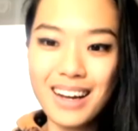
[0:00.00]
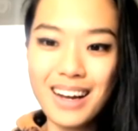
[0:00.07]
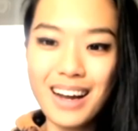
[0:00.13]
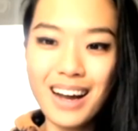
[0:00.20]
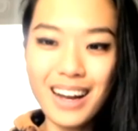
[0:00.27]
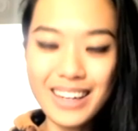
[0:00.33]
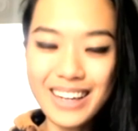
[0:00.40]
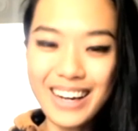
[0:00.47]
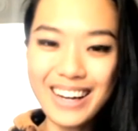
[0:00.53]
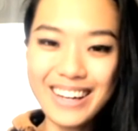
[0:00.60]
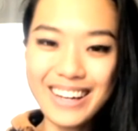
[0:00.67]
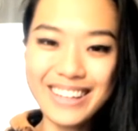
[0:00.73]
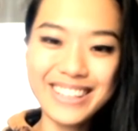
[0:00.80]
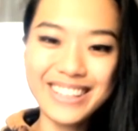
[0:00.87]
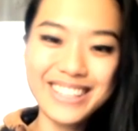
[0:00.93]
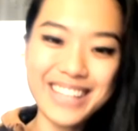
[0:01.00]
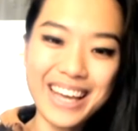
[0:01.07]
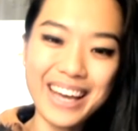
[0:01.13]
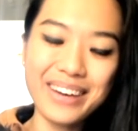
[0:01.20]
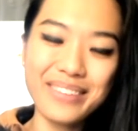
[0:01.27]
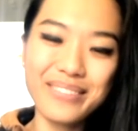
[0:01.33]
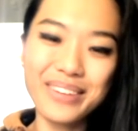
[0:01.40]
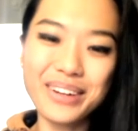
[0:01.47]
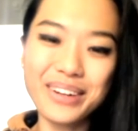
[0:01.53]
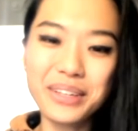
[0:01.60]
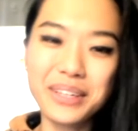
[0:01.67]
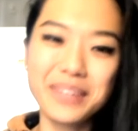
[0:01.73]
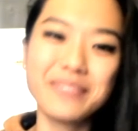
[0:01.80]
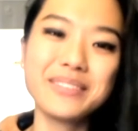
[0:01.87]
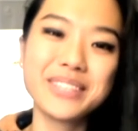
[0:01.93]
Hi guys, and
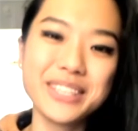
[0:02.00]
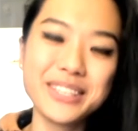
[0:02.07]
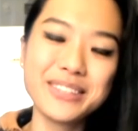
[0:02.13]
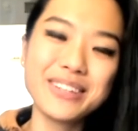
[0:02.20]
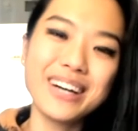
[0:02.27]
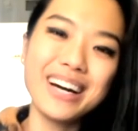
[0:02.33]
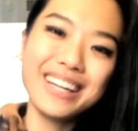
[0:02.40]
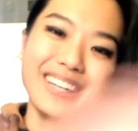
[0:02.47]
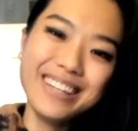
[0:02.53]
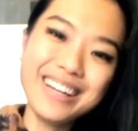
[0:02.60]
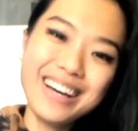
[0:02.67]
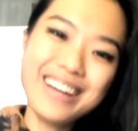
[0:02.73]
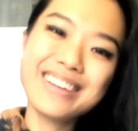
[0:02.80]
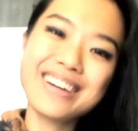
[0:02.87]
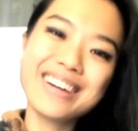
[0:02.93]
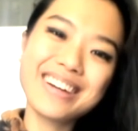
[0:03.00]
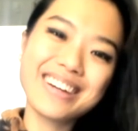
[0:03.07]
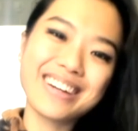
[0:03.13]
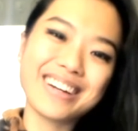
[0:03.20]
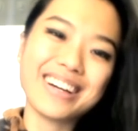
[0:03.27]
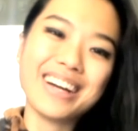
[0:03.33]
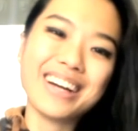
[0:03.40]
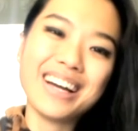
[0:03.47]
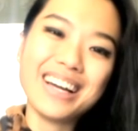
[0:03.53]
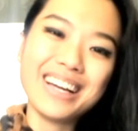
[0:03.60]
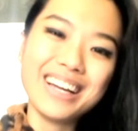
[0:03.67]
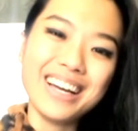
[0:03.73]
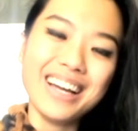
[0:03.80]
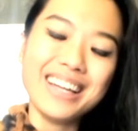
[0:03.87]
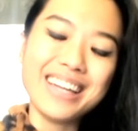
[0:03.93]
welcome to another
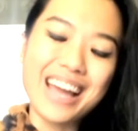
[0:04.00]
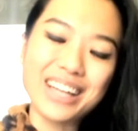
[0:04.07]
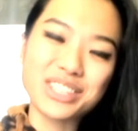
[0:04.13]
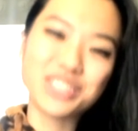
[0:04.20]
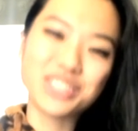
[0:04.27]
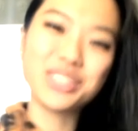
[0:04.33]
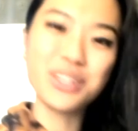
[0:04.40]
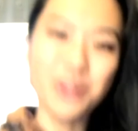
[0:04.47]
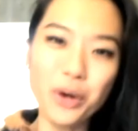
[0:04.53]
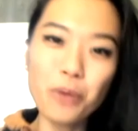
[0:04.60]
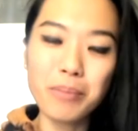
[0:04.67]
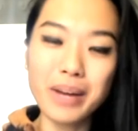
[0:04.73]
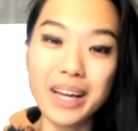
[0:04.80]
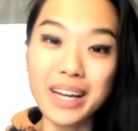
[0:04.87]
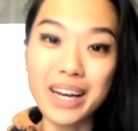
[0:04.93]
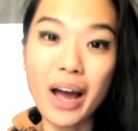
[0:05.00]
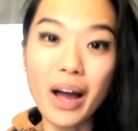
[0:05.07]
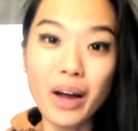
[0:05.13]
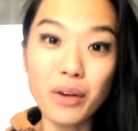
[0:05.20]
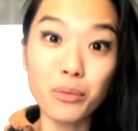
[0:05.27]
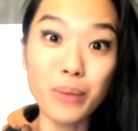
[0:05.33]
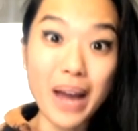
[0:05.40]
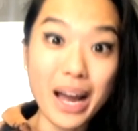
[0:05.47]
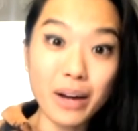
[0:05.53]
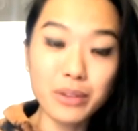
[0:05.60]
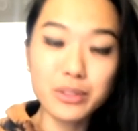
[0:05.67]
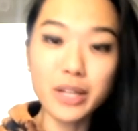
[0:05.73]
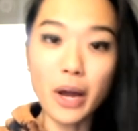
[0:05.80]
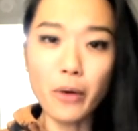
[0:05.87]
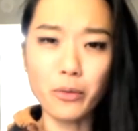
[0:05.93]
National Open
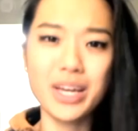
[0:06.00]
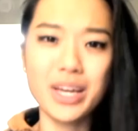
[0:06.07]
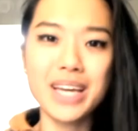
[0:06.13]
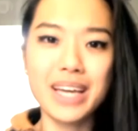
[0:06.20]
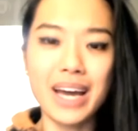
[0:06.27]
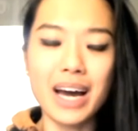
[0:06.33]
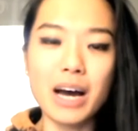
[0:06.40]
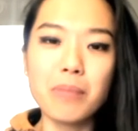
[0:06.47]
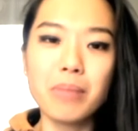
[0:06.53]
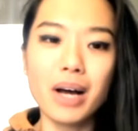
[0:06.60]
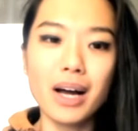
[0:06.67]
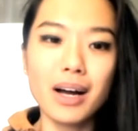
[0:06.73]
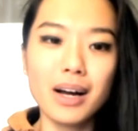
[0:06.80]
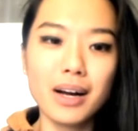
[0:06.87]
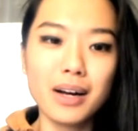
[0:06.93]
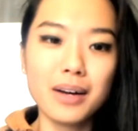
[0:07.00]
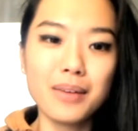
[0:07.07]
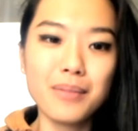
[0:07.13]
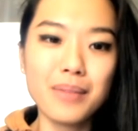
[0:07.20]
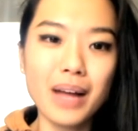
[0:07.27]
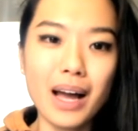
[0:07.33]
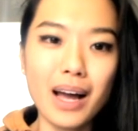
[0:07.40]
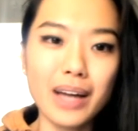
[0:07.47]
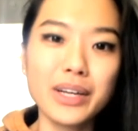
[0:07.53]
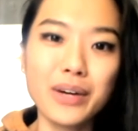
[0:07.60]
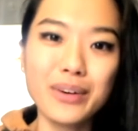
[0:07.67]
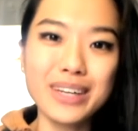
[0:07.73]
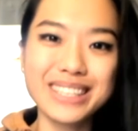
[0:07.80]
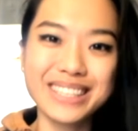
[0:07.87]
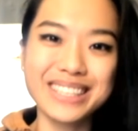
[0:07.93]
round recap. I know
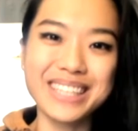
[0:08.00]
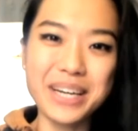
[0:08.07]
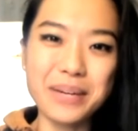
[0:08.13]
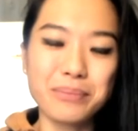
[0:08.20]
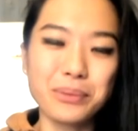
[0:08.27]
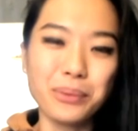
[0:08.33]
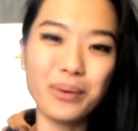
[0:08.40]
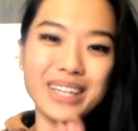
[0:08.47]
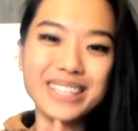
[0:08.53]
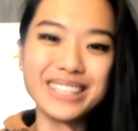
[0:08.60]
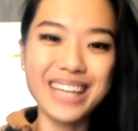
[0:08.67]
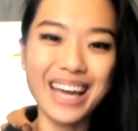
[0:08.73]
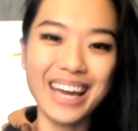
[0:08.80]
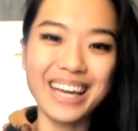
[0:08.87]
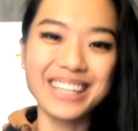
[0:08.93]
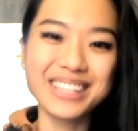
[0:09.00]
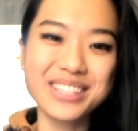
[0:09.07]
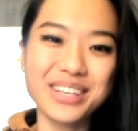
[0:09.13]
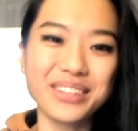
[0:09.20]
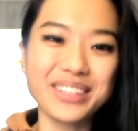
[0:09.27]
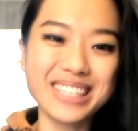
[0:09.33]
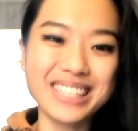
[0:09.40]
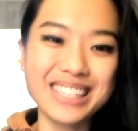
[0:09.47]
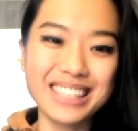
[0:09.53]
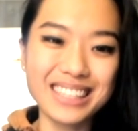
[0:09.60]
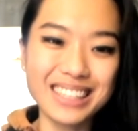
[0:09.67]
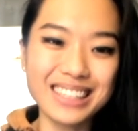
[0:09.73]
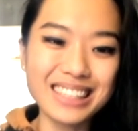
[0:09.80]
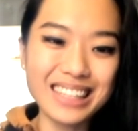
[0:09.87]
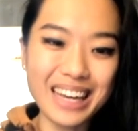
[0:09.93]
I skipped one day, so this is a
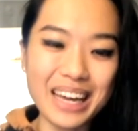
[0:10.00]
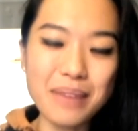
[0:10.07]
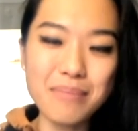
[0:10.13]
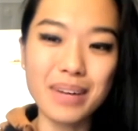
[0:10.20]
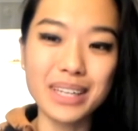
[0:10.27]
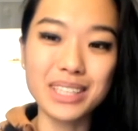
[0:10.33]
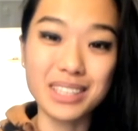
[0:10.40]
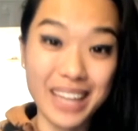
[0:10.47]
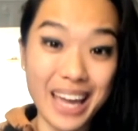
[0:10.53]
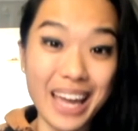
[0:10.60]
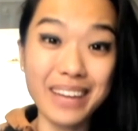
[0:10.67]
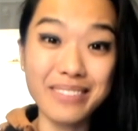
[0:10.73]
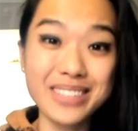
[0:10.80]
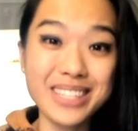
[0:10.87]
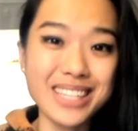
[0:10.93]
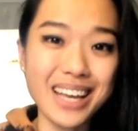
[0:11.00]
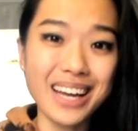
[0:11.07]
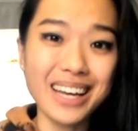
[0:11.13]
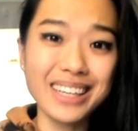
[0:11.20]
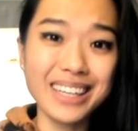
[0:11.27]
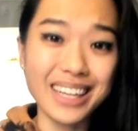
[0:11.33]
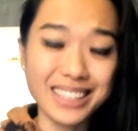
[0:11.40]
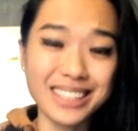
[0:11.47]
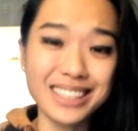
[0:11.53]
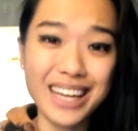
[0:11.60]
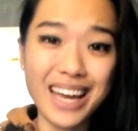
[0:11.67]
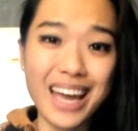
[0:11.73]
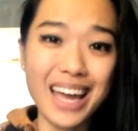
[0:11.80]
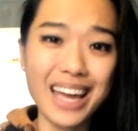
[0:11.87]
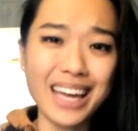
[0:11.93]
little late. My games
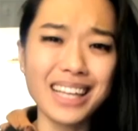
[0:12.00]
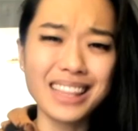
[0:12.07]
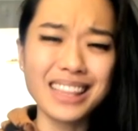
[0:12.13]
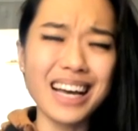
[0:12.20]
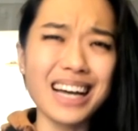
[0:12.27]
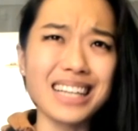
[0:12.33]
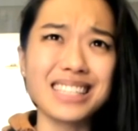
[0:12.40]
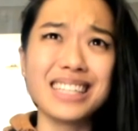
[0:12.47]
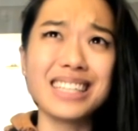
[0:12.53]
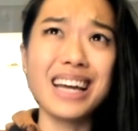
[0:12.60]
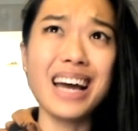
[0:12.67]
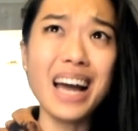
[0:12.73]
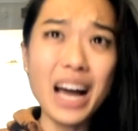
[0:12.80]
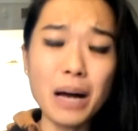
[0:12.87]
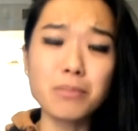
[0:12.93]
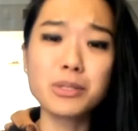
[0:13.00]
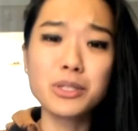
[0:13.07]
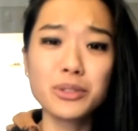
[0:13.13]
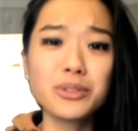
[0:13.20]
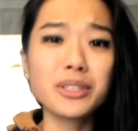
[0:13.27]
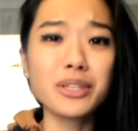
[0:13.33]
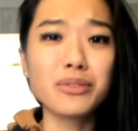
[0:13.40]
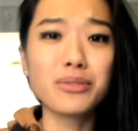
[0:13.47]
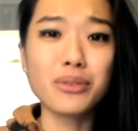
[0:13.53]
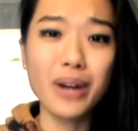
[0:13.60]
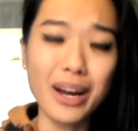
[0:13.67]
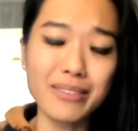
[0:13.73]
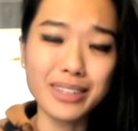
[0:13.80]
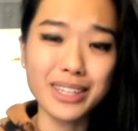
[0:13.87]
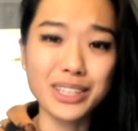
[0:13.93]
yesterday lasted absolutely
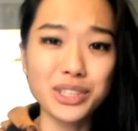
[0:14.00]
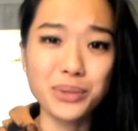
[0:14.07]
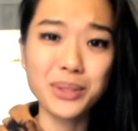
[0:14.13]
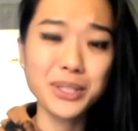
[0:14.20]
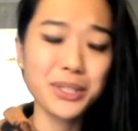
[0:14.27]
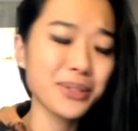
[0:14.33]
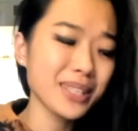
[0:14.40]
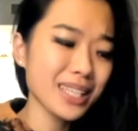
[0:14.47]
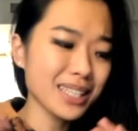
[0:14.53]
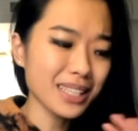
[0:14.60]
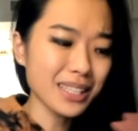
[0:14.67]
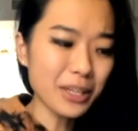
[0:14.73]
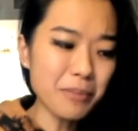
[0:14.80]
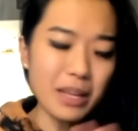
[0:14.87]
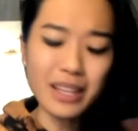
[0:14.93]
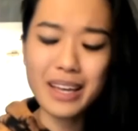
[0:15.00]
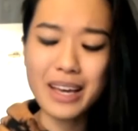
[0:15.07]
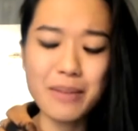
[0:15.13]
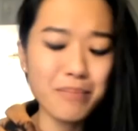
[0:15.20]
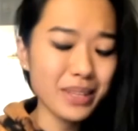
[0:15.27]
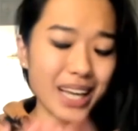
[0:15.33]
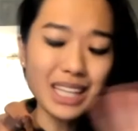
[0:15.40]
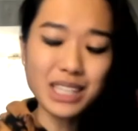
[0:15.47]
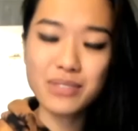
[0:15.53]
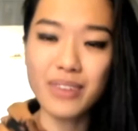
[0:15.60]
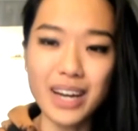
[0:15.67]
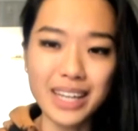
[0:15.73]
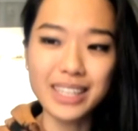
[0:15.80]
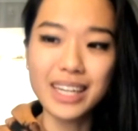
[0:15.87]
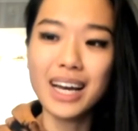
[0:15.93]
forever, so we're doing this a little bit late, but that's fine.